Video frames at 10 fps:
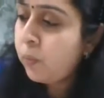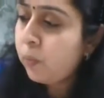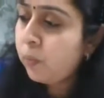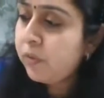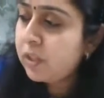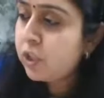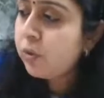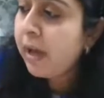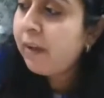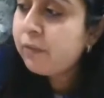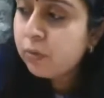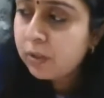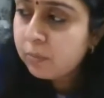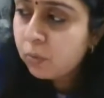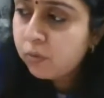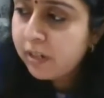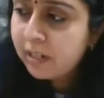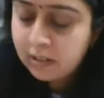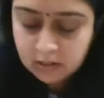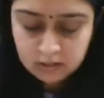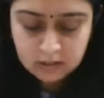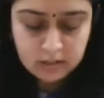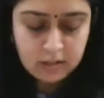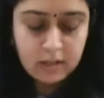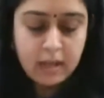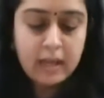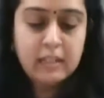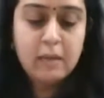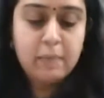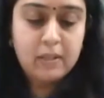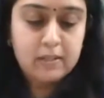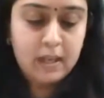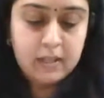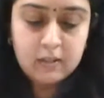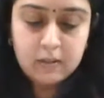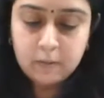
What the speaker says: which you have to remove it and keep it aside.